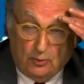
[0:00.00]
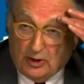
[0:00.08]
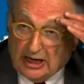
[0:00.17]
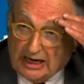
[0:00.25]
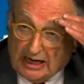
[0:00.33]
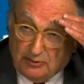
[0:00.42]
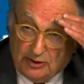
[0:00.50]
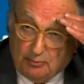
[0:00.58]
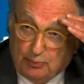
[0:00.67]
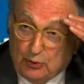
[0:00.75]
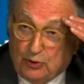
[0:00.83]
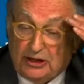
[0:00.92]
how the
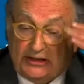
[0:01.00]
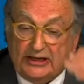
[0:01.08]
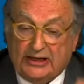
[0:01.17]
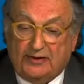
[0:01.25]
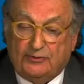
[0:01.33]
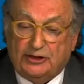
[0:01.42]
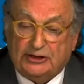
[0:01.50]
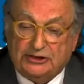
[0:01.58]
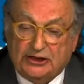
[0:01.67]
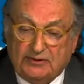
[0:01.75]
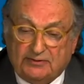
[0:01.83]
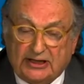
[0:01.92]
board could ever
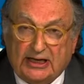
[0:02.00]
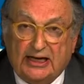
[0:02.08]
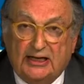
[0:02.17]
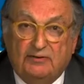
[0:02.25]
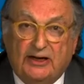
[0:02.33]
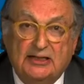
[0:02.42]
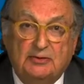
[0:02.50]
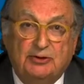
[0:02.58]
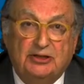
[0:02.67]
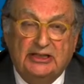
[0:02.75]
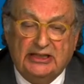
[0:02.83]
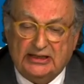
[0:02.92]
achieve the kind of
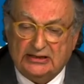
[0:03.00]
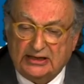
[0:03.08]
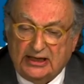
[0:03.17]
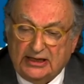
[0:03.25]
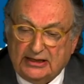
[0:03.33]
expertise